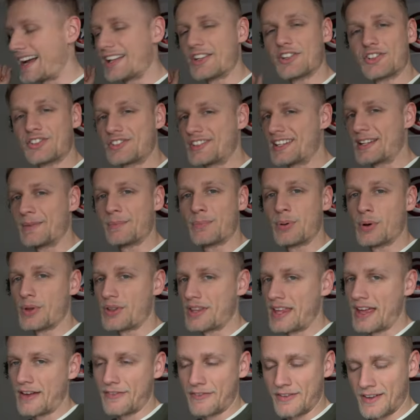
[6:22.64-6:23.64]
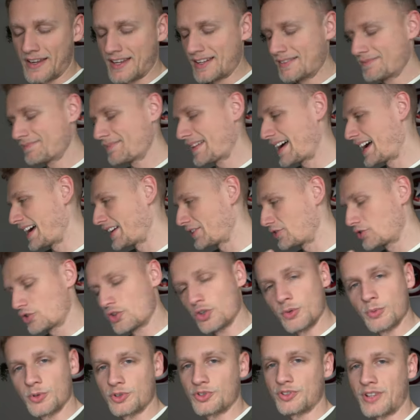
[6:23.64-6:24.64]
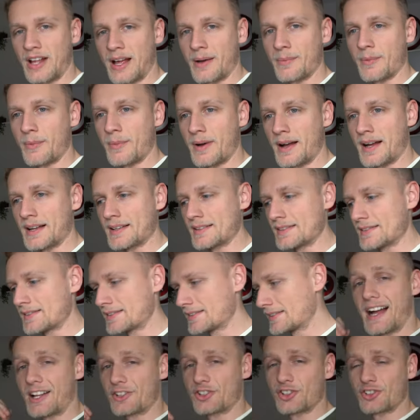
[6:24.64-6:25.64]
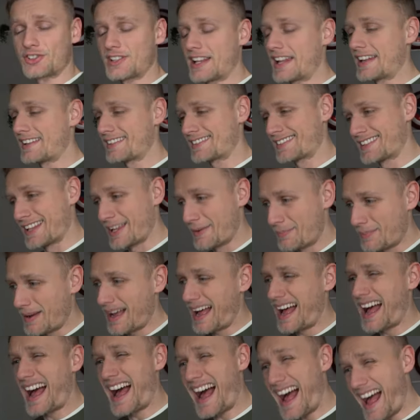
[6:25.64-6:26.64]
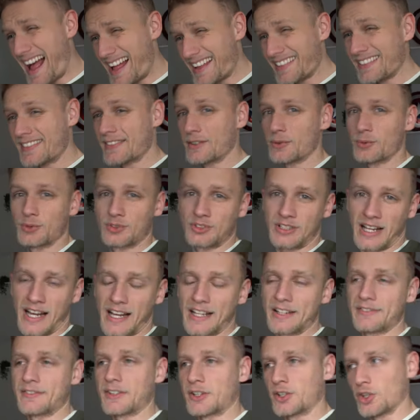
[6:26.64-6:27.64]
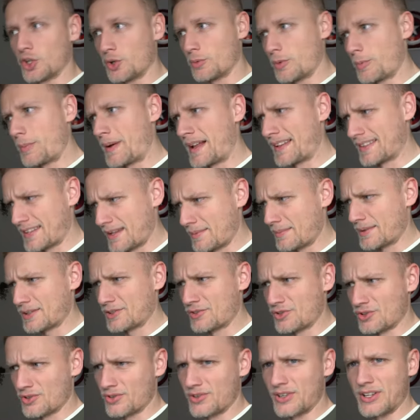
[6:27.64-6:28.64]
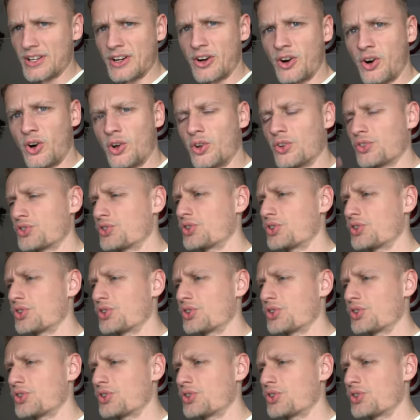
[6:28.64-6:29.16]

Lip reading: I just didn't put the effort in. I had too much time on my hands. I just let it slip, and there was kind of a global pandemic during it all.